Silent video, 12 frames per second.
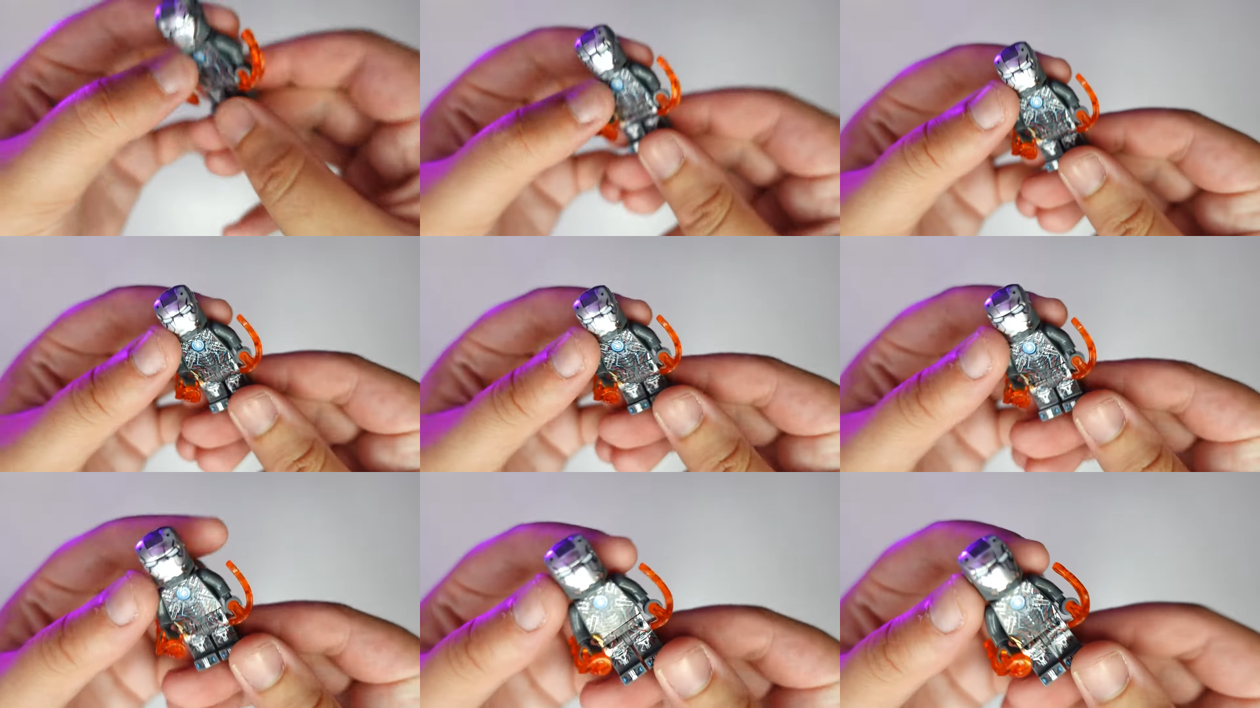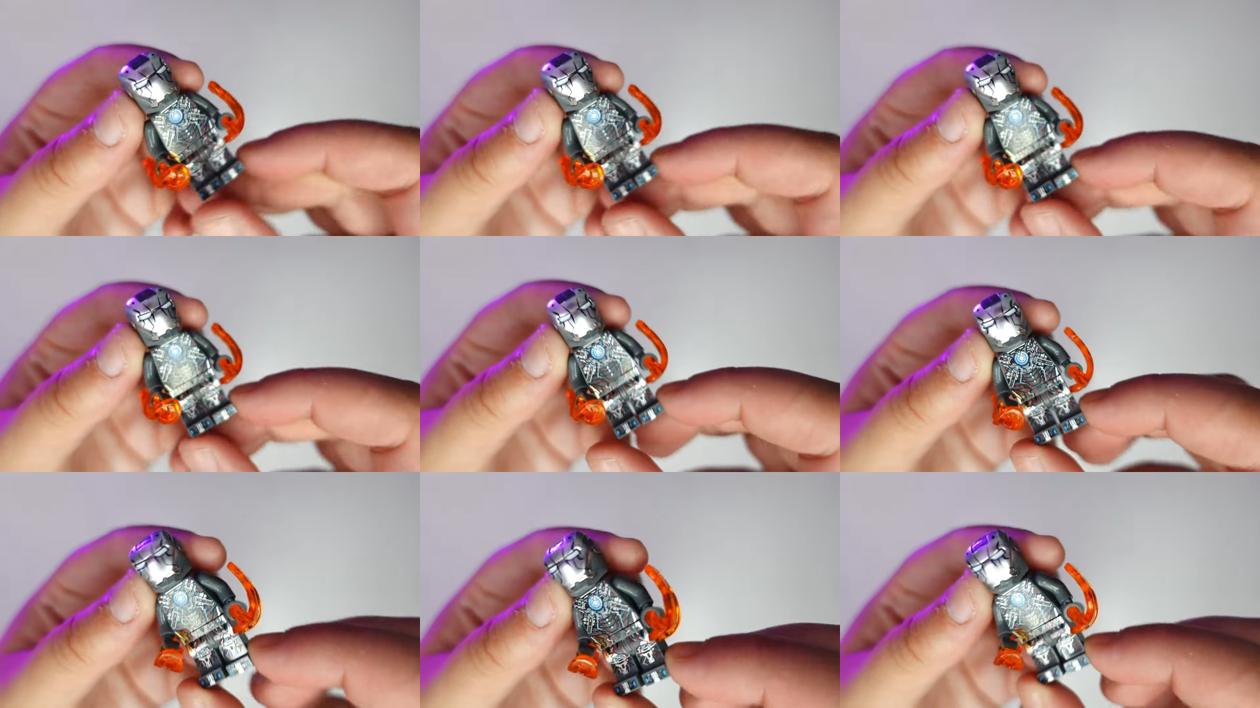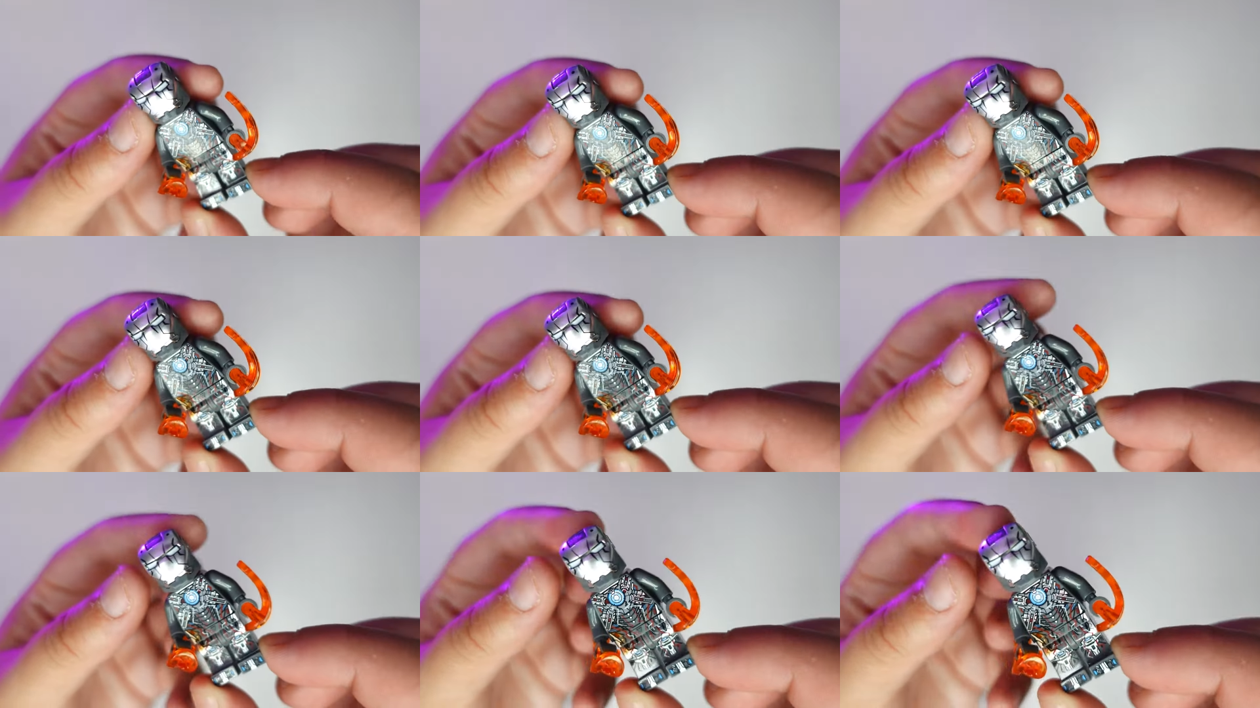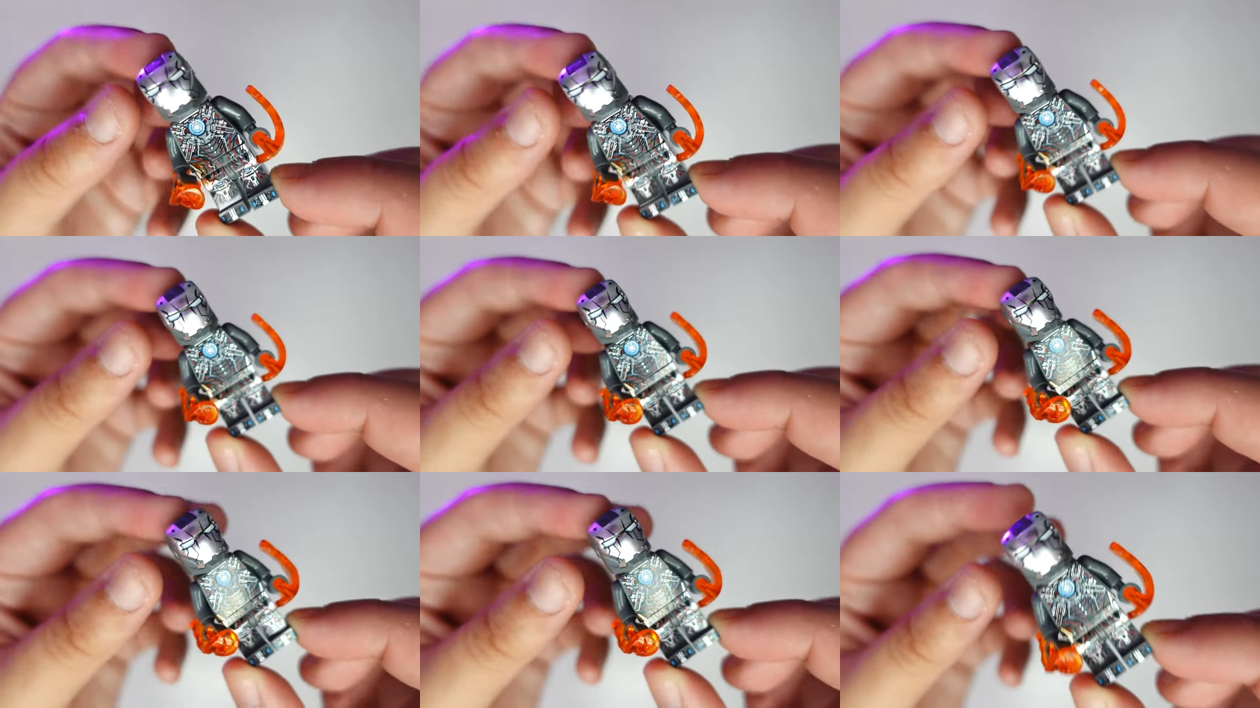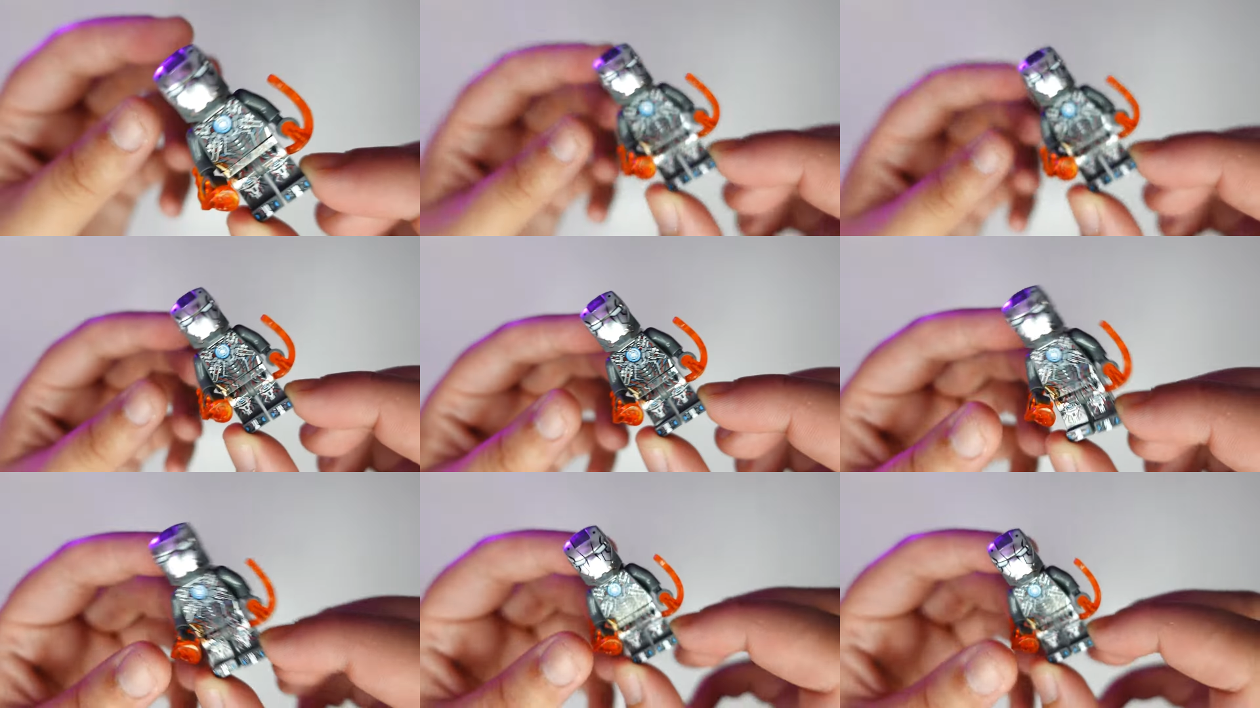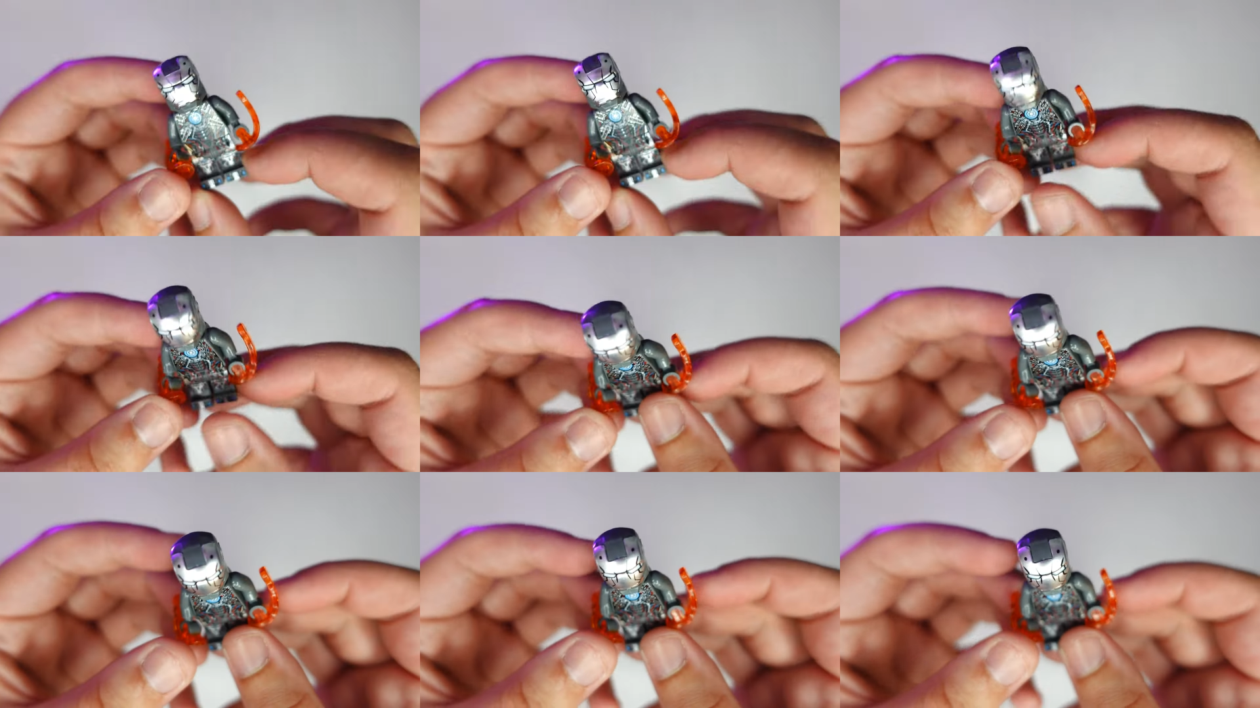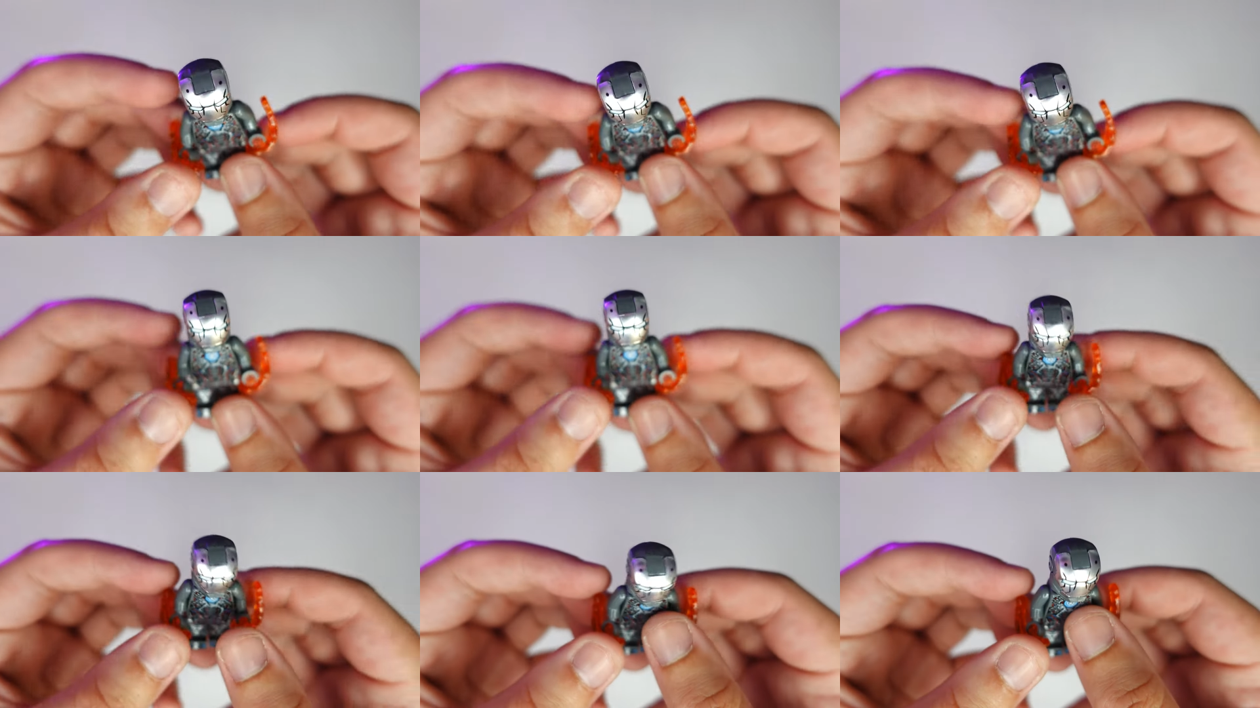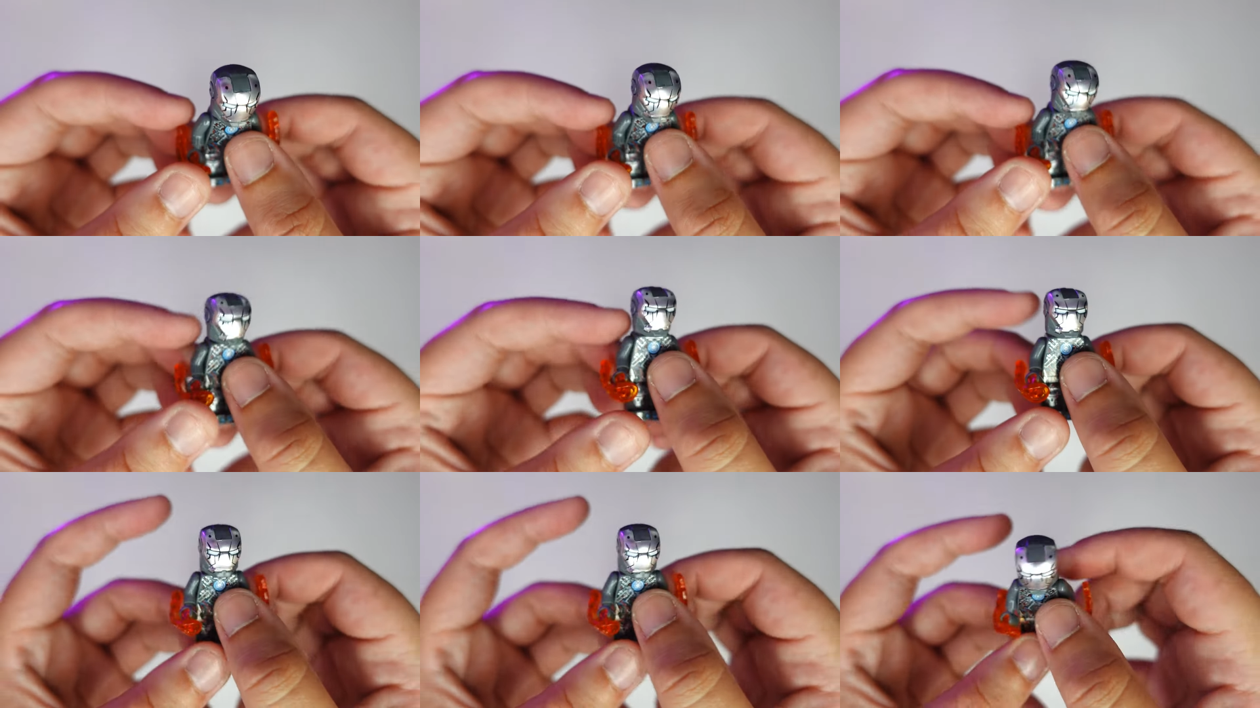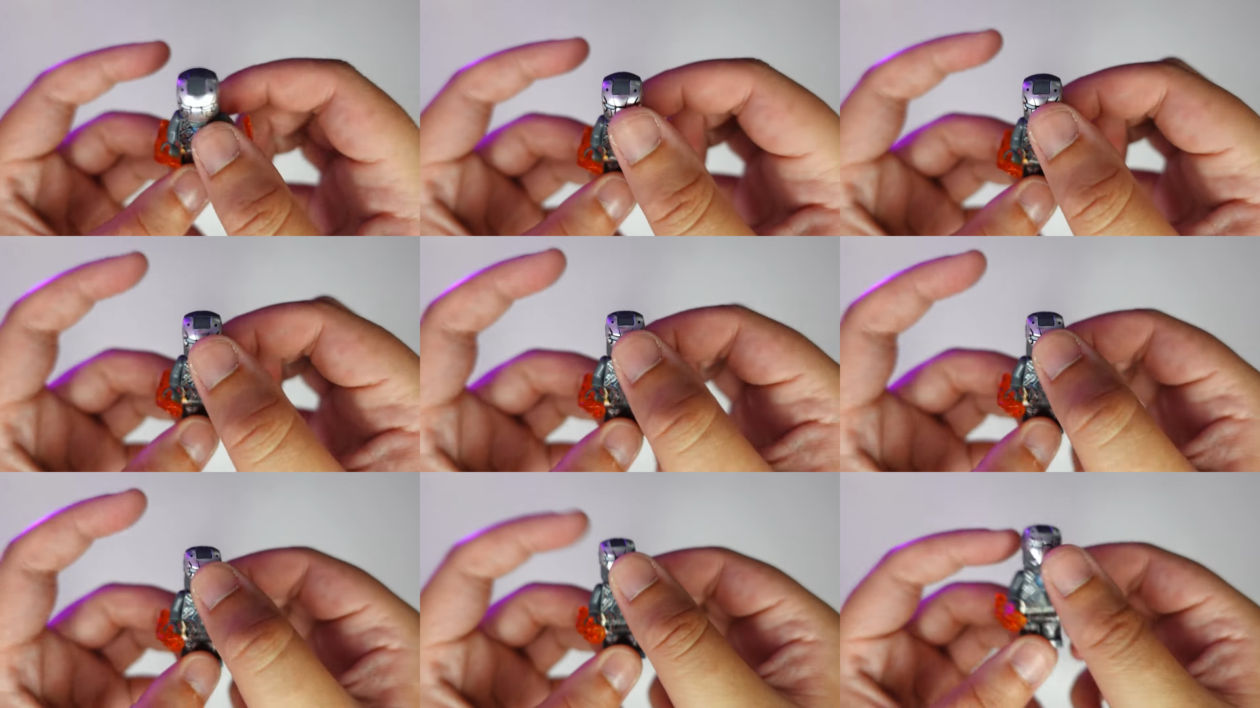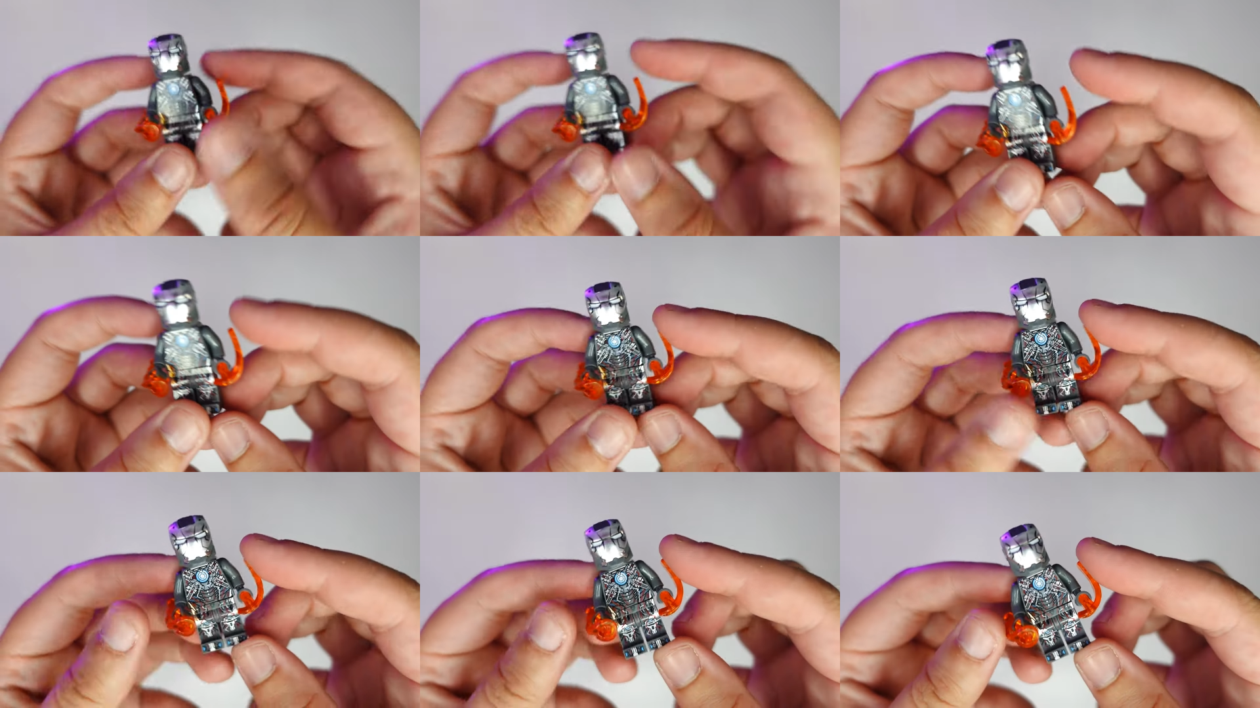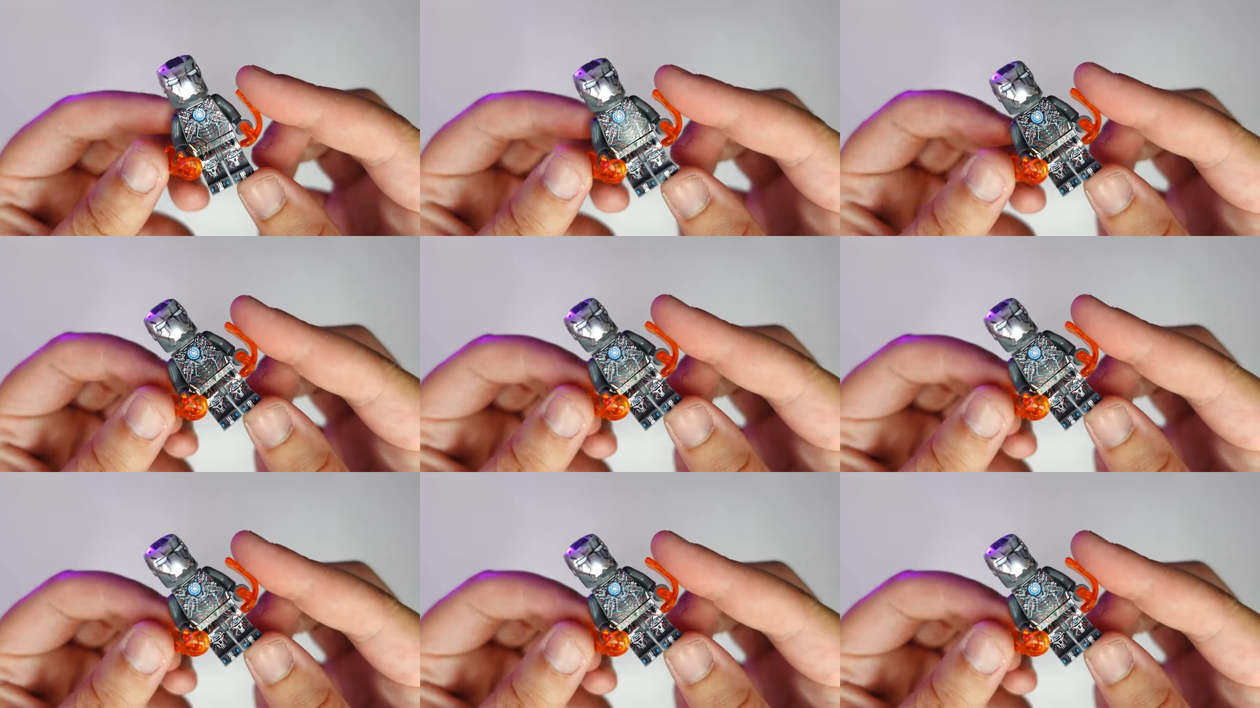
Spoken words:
Nobody's mouth can be seen.